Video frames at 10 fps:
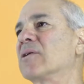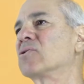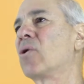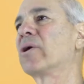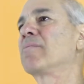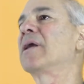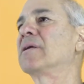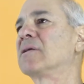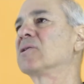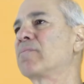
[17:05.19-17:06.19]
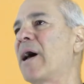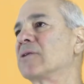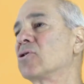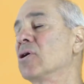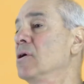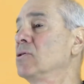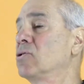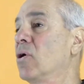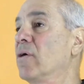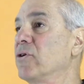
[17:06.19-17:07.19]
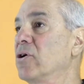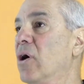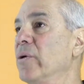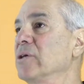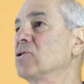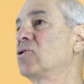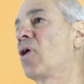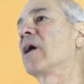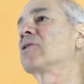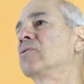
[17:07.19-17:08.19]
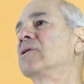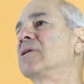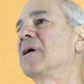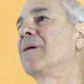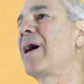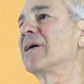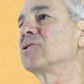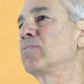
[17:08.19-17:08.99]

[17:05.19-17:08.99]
is automated dispatch. So if you're going to talk to a DMS,